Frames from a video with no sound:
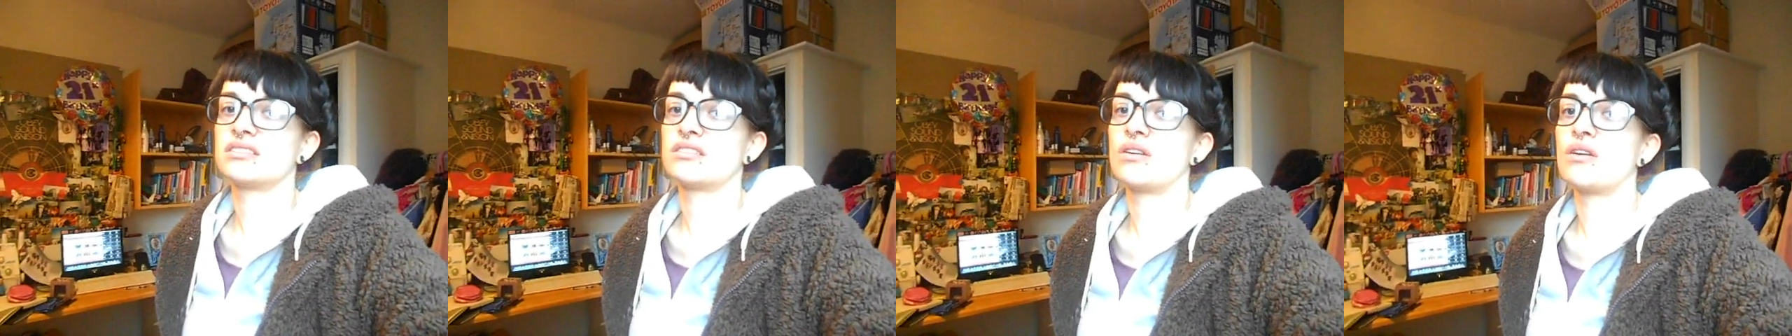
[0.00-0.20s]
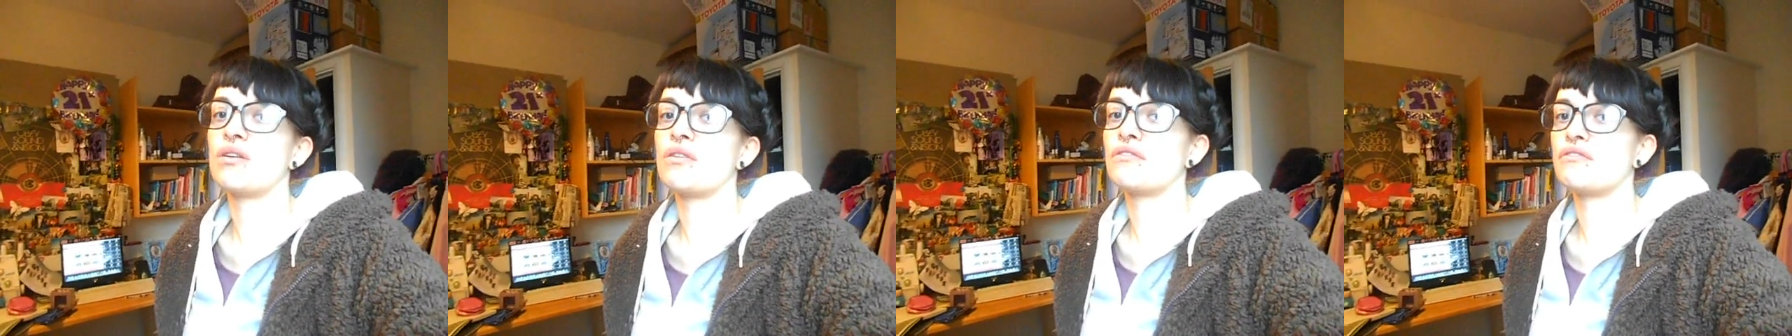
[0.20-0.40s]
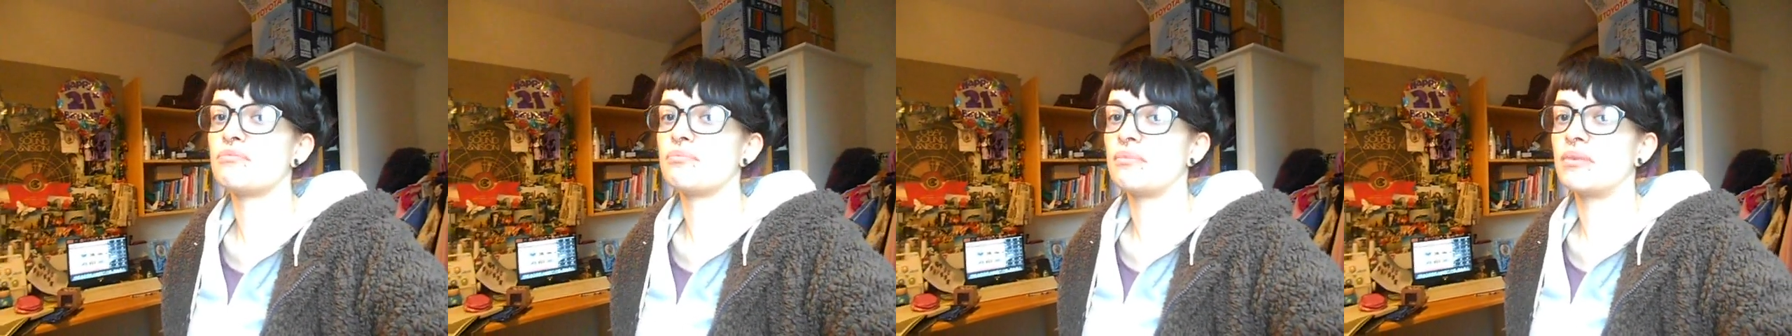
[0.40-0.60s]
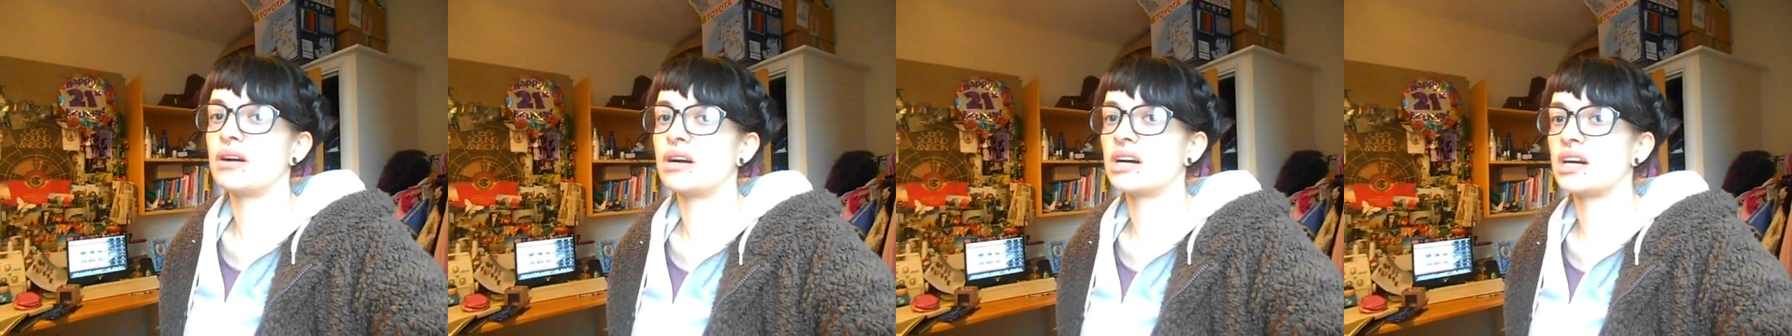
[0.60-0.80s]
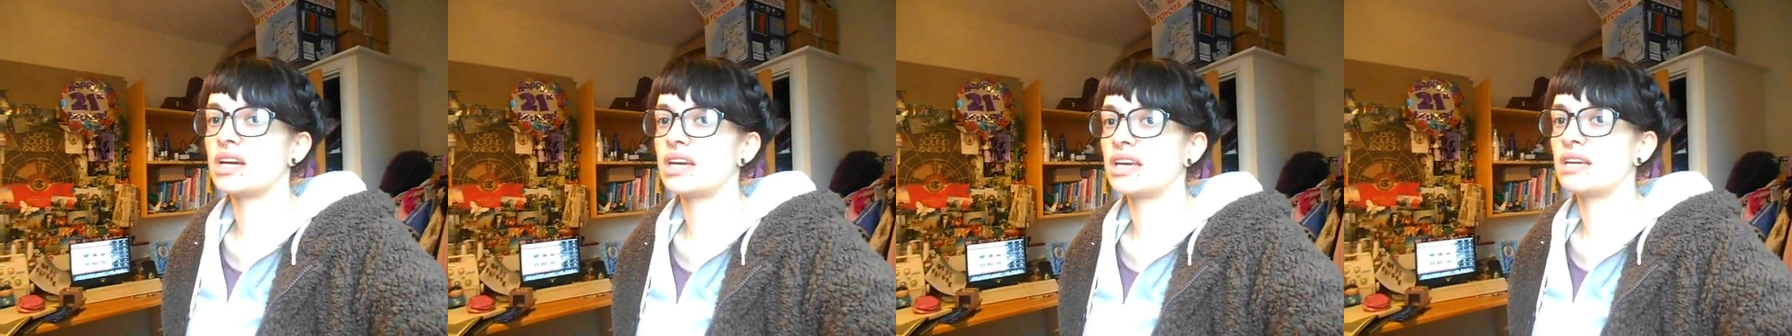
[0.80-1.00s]
of
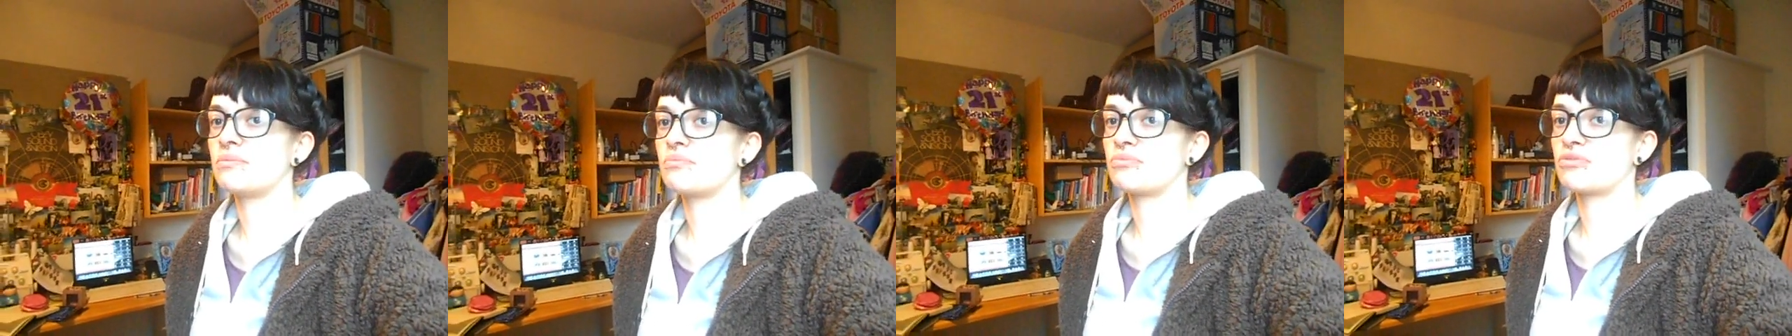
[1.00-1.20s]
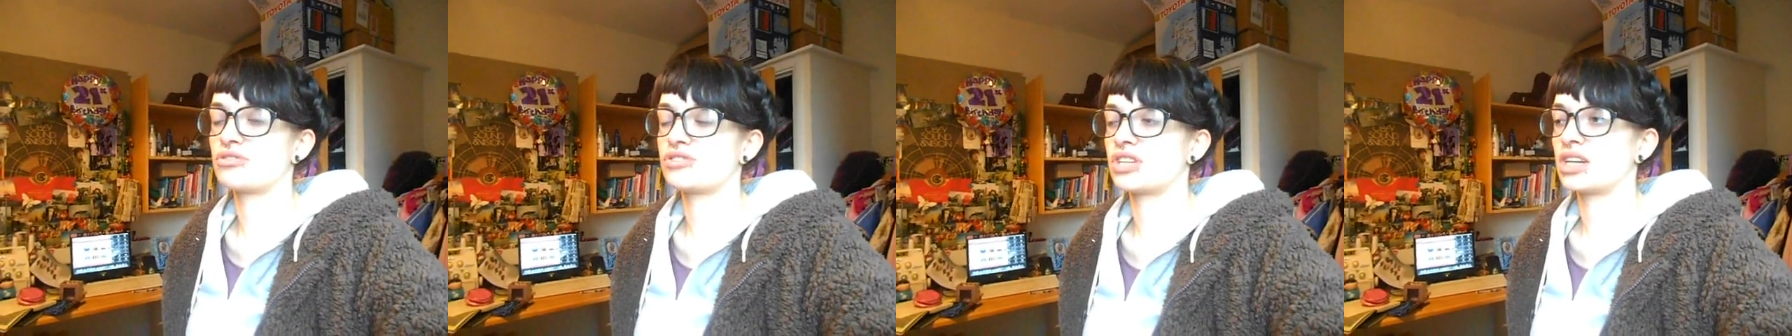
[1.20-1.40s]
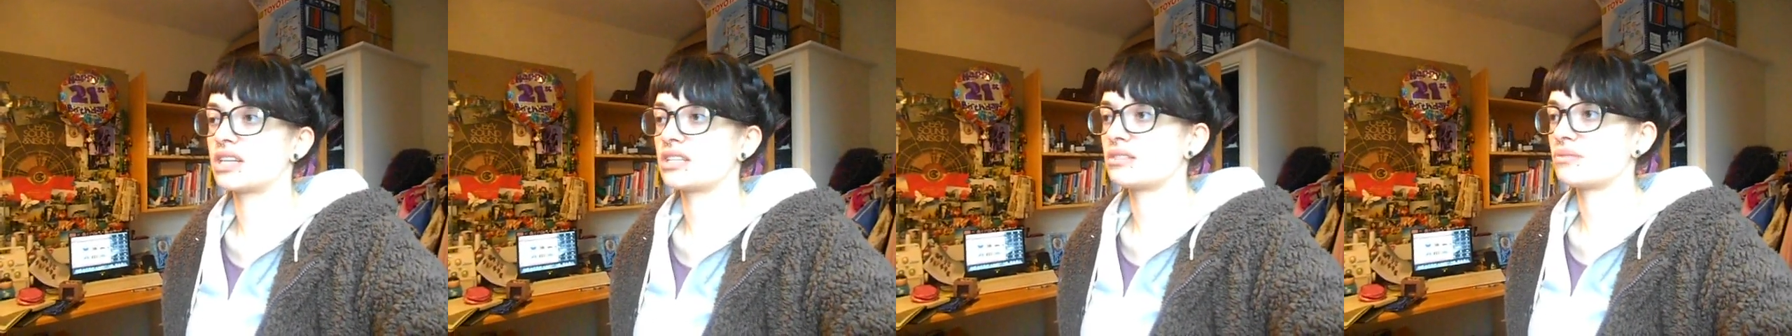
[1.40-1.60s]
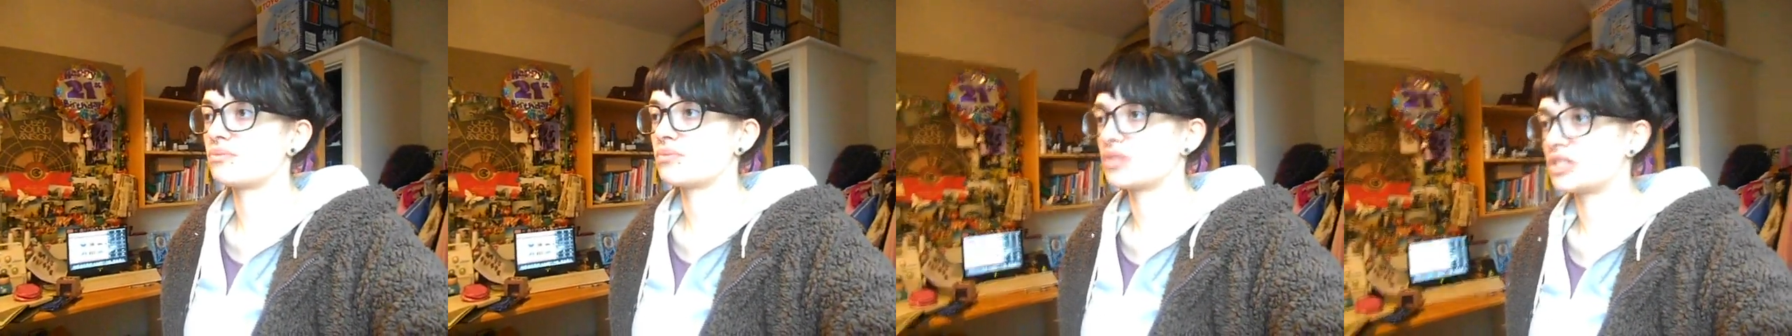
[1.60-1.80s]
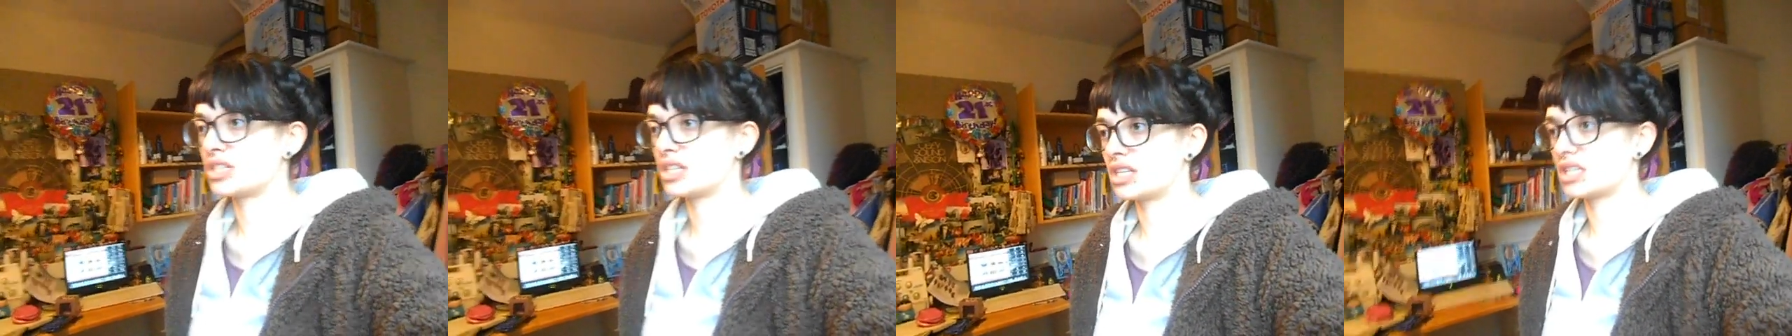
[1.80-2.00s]
my project,
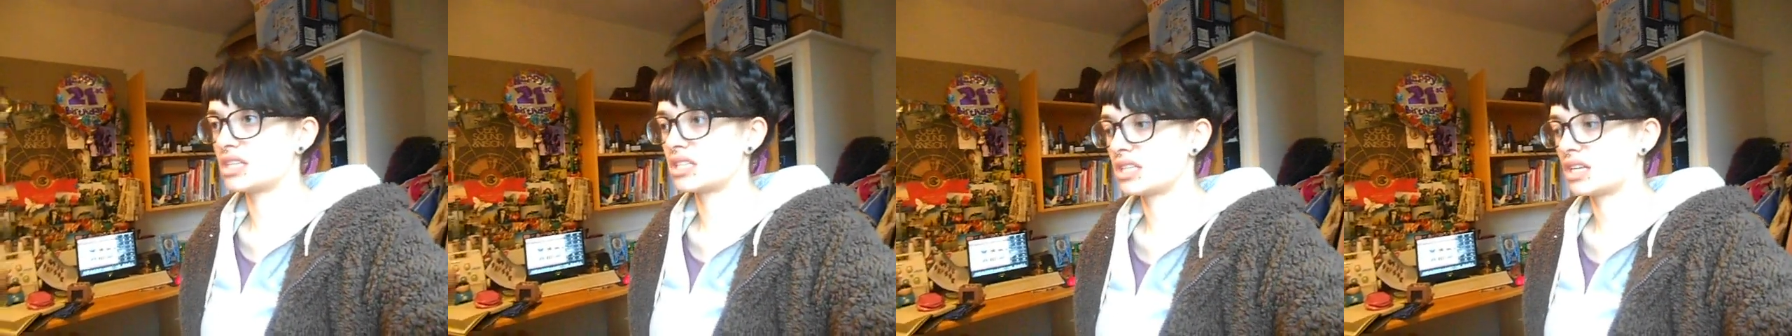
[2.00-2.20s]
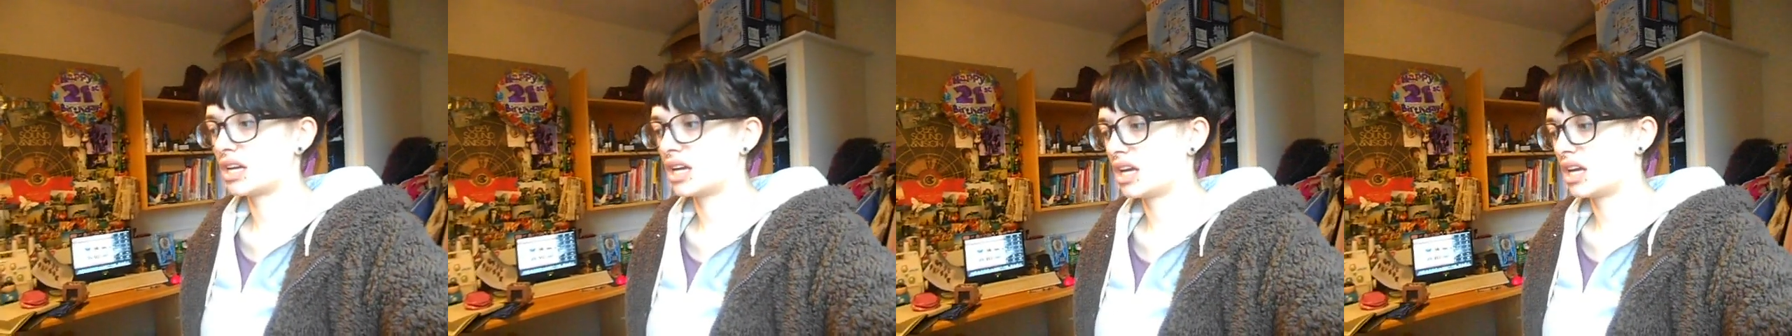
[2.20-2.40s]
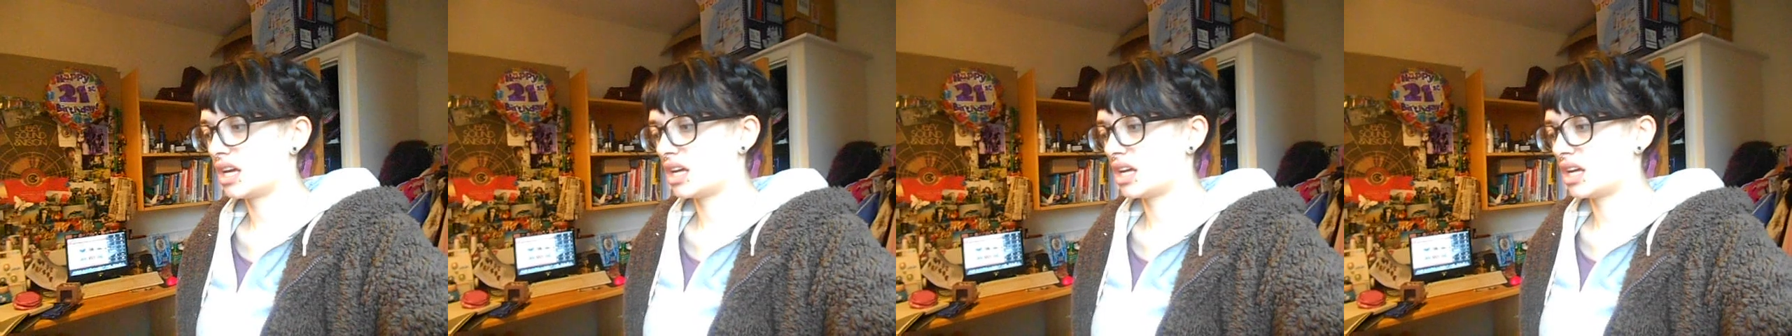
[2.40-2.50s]
which is,